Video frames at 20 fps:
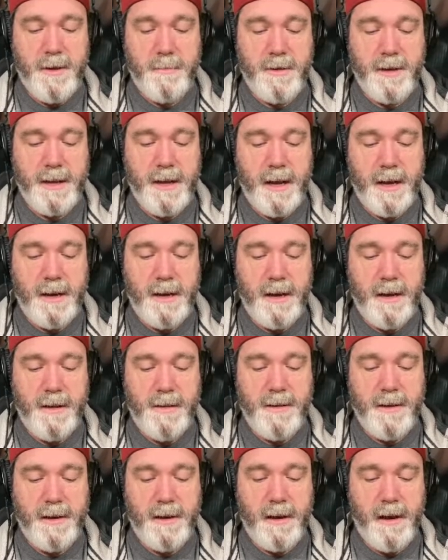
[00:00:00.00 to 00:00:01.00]
that
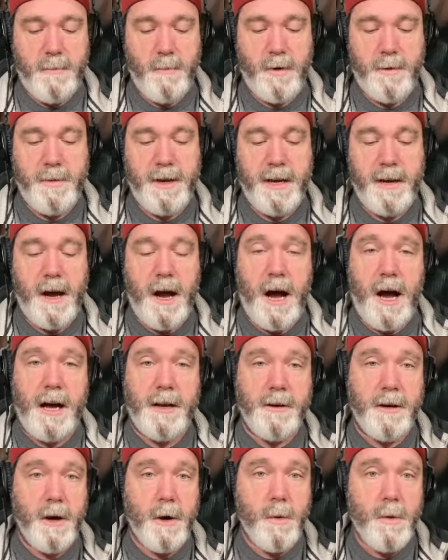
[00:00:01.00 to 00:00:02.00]
would be an
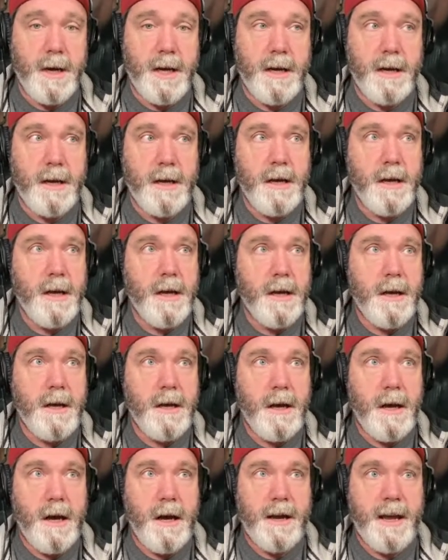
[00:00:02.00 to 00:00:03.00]
ongoing
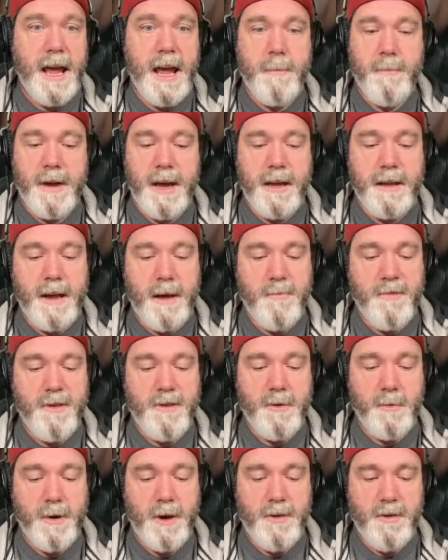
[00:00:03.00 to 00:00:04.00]
campaign time
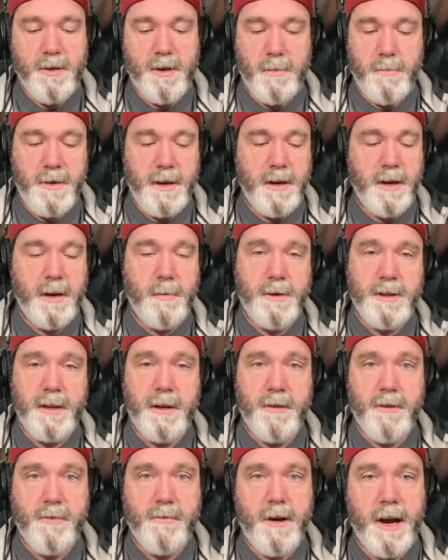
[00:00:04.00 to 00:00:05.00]
situation, depending on what they
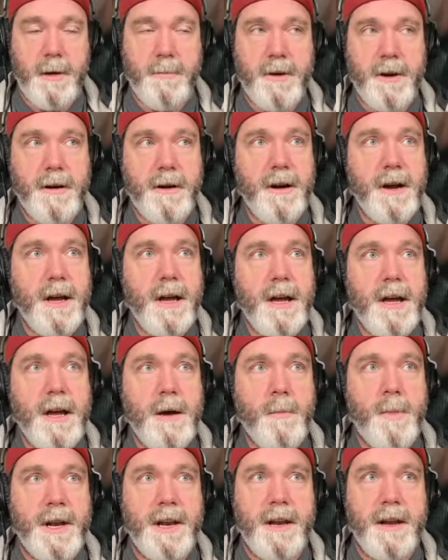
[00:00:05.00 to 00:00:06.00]
describe here.
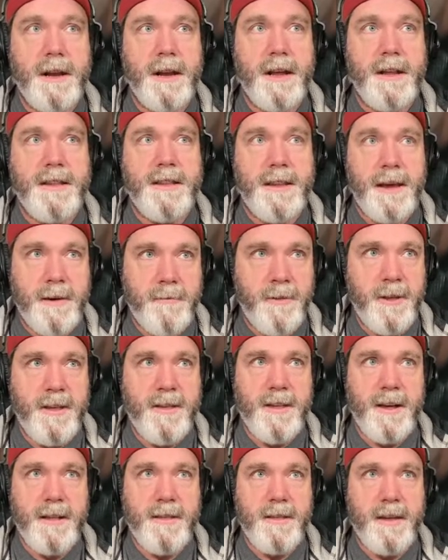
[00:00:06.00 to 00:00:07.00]
But it definitely
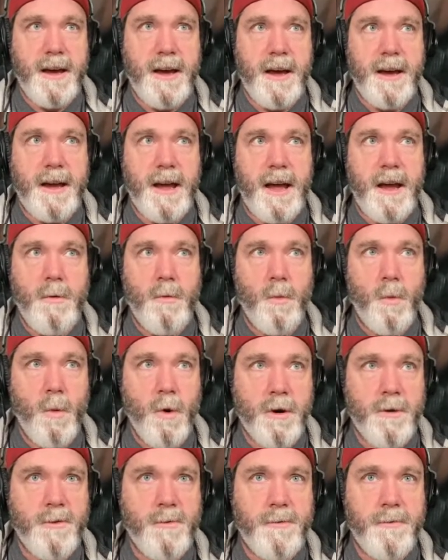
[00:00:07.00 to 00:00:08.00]
sounds like a
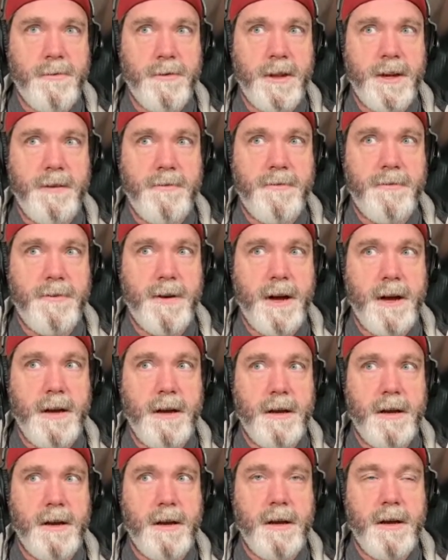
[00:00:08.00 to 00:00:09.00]
wonderfully
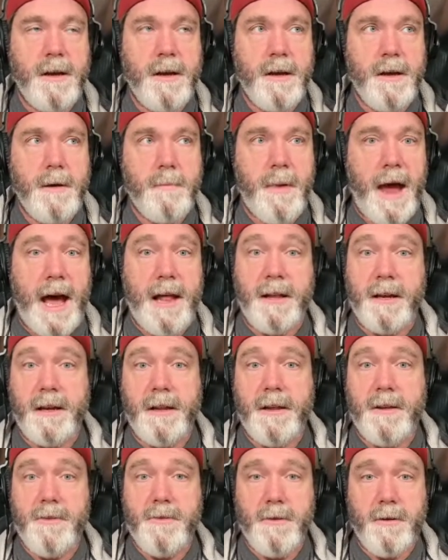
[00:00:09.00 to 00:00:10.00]
fun palate
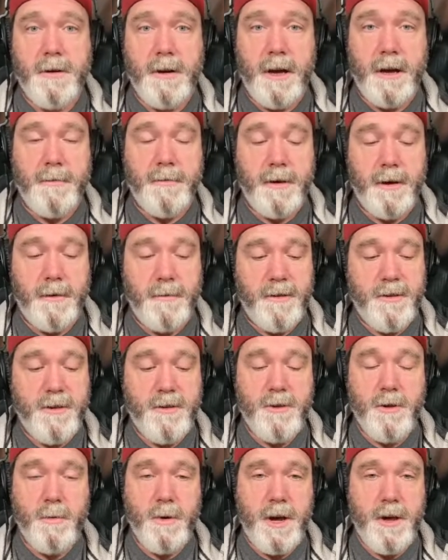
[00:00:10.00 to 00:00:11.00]
cleanser of a
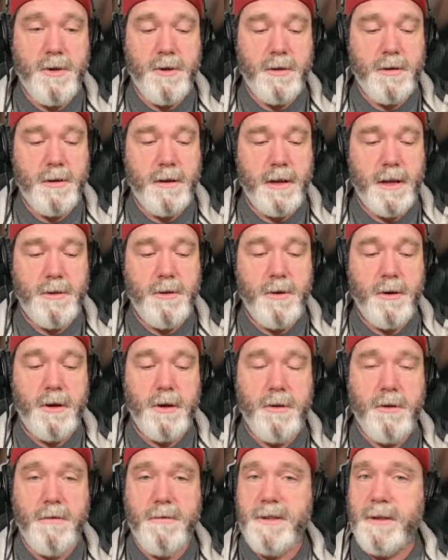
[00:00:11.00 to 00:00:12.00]
situation that you can
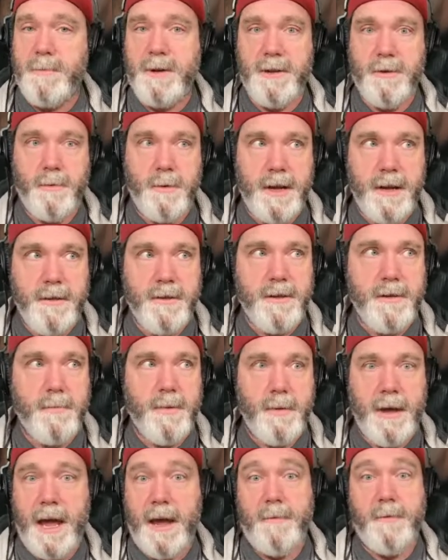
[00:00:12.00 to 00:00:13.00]
use in between some
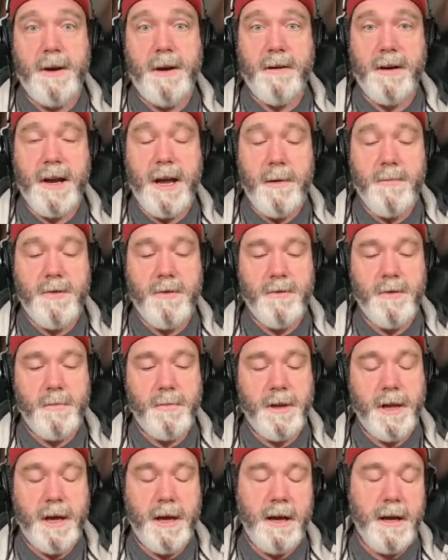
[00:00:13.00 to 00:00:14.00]
heavier games that you're
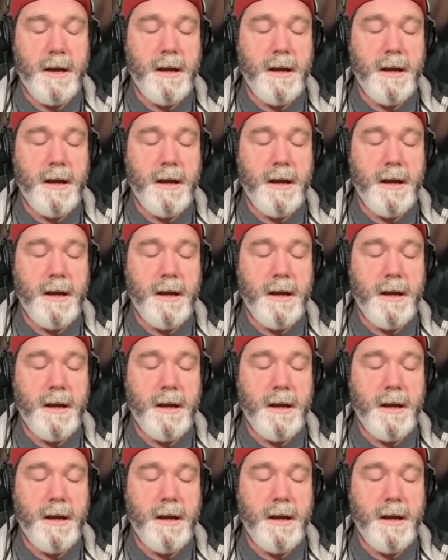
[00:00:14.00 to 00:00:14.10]
playing,